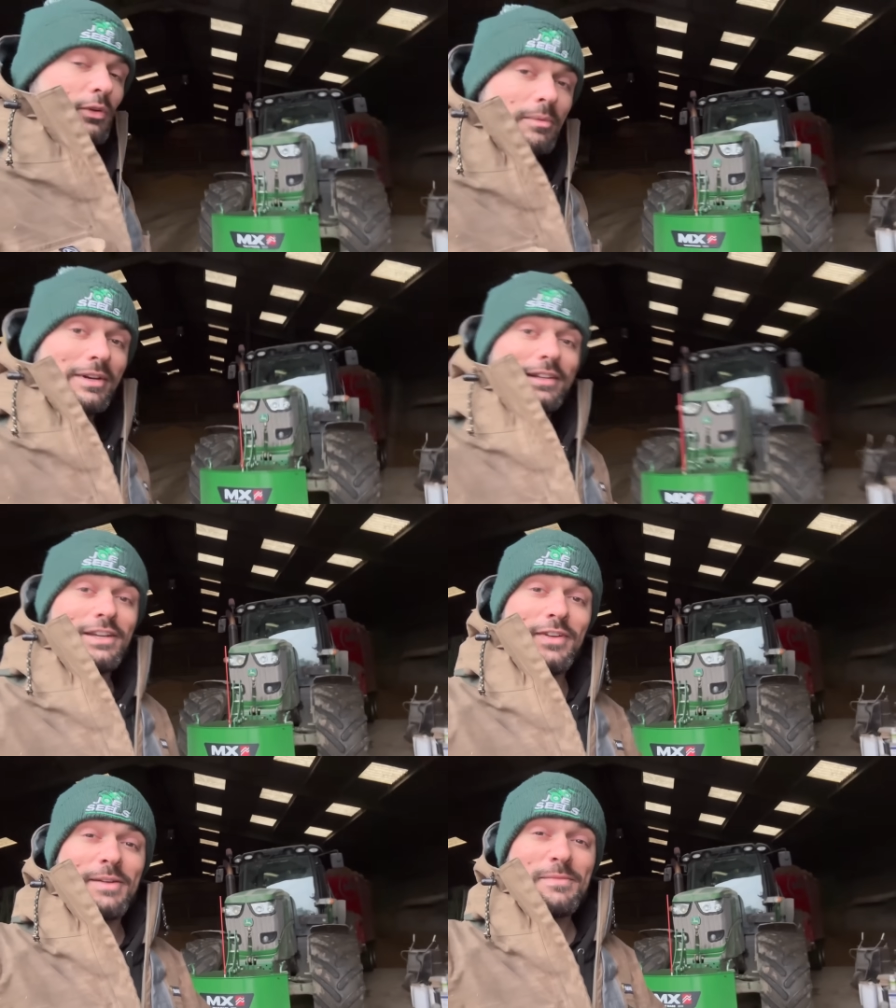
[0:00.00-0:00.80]
where I'm gonna
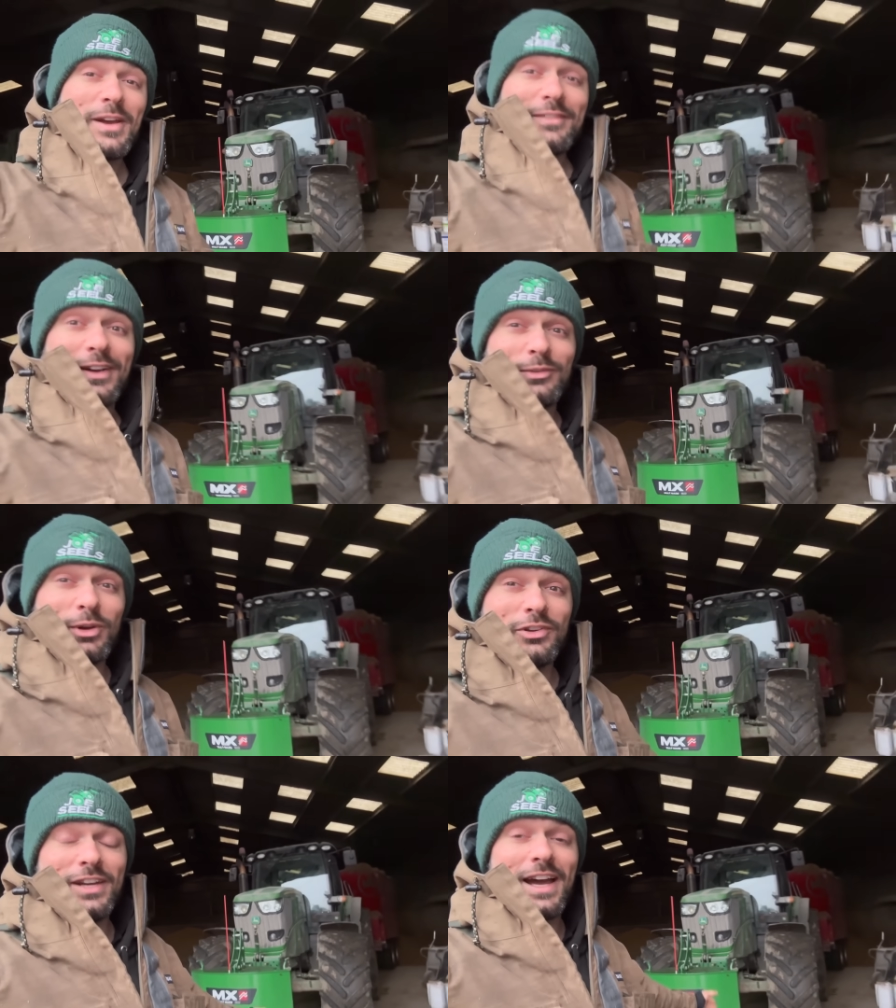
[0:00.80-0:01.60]
leave it. Thanks for
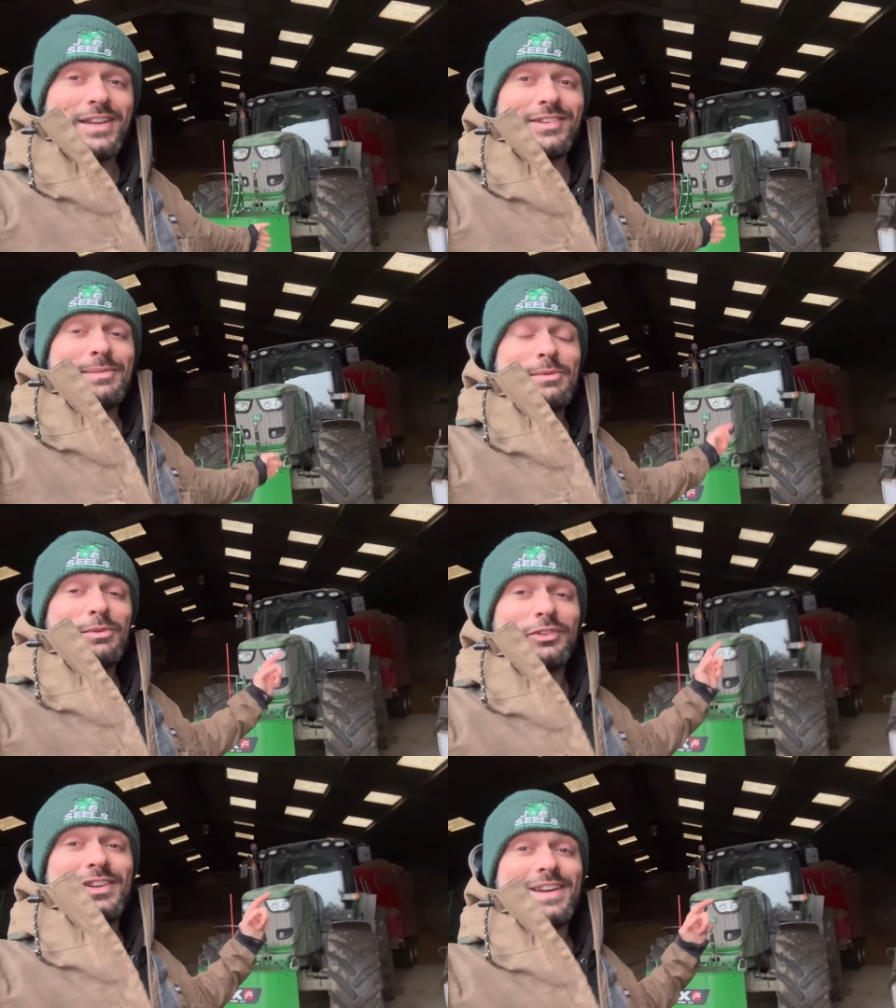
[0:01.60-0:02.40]
watching guys, and we will
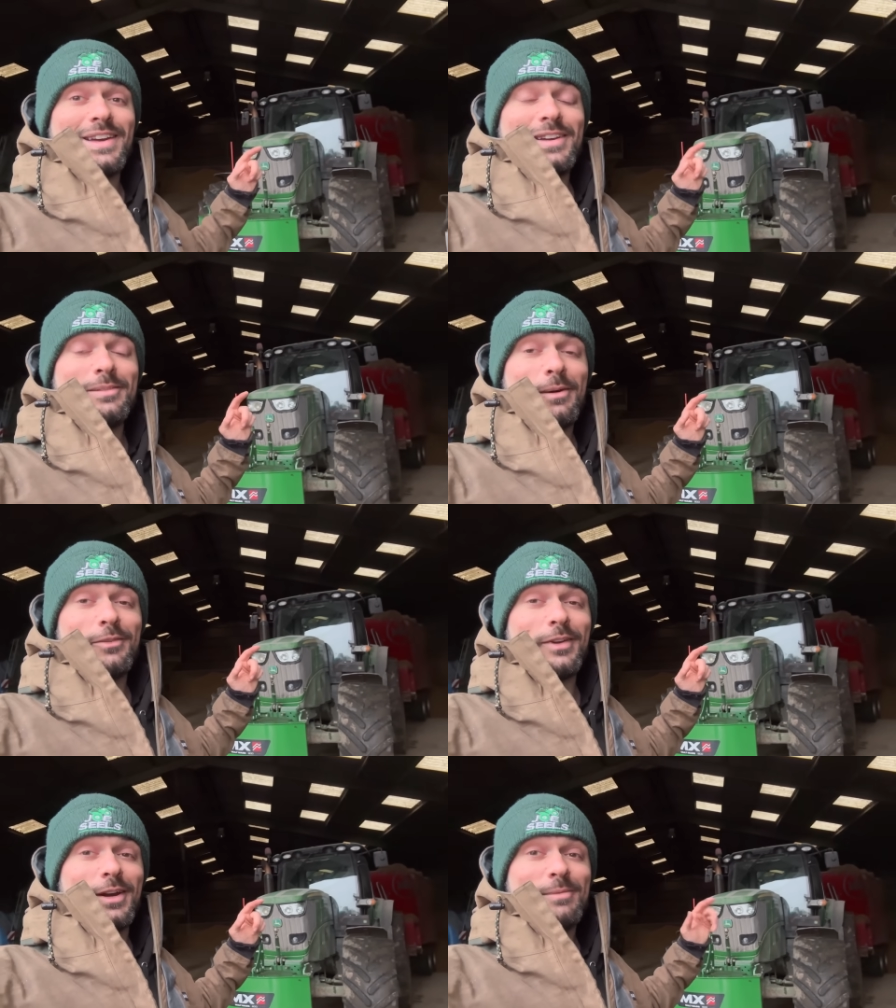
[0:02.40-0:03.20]
see you in tomorrow's
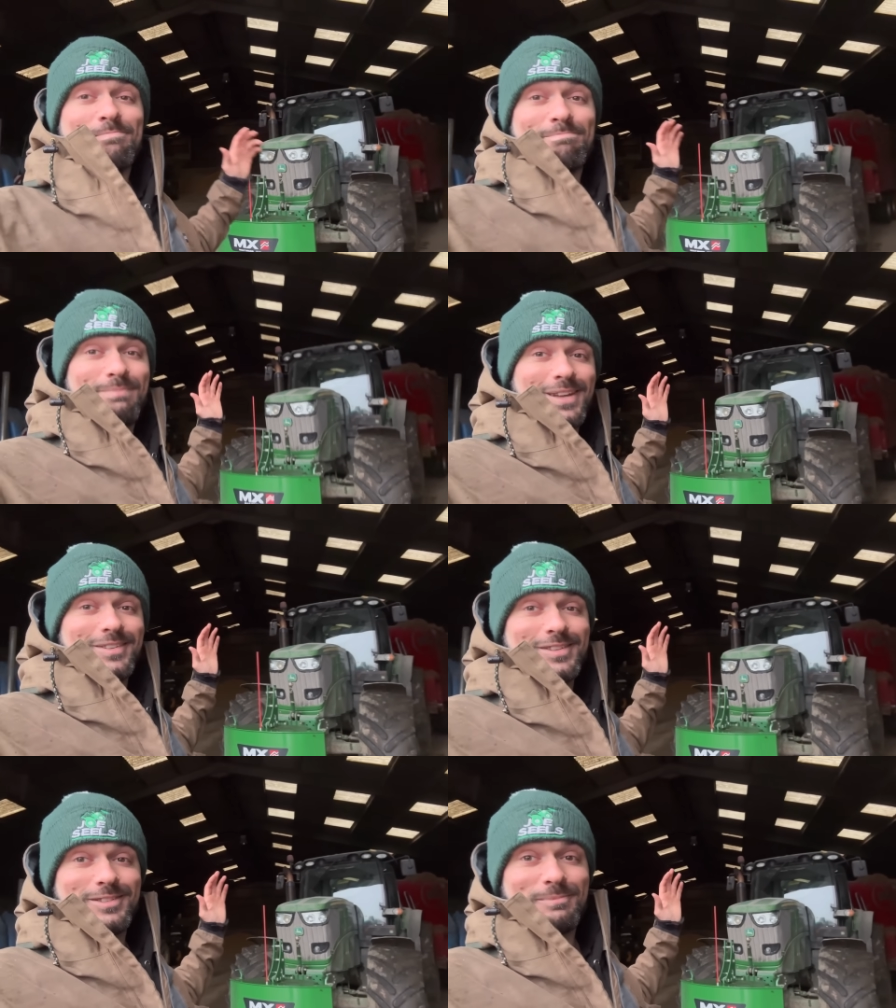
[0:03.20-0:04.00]
video.
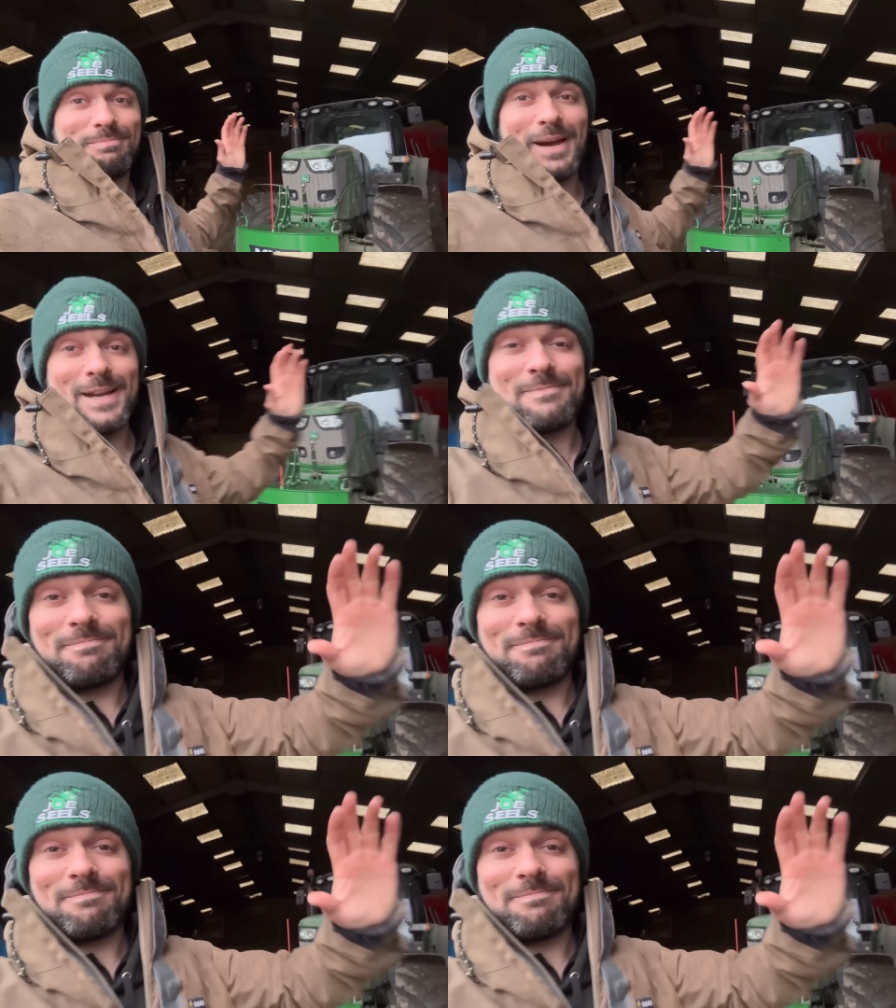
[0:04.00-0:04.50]
Business, bye.